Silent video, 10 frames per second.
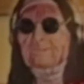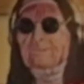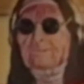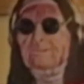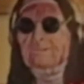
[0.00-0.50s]

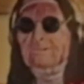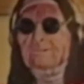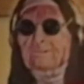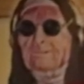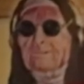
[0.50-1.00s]

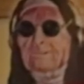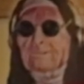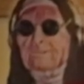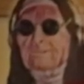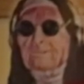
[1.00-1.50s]

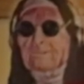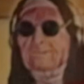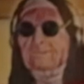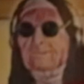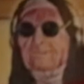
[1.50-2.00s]

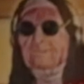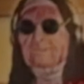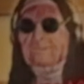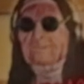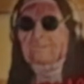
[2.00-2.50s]

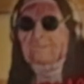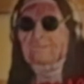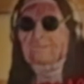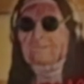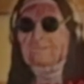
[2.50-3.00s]

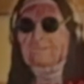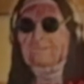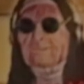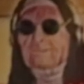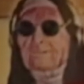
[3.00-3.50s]

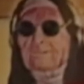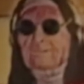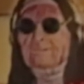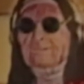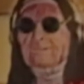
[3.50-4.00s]

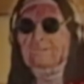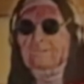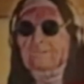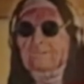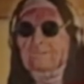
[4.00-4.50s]

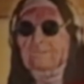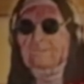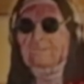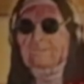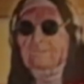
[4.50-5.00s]

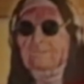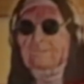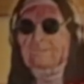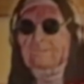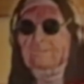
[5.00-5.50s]

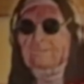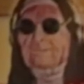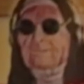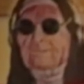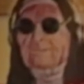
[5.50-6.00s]

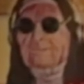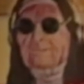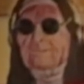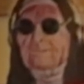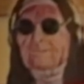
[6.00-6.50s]

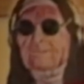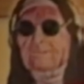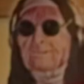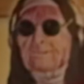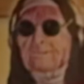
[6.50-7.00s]

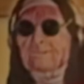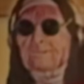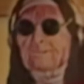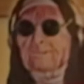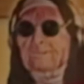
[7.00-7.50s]

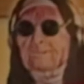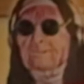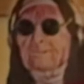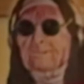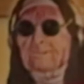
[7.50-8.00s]
(silent)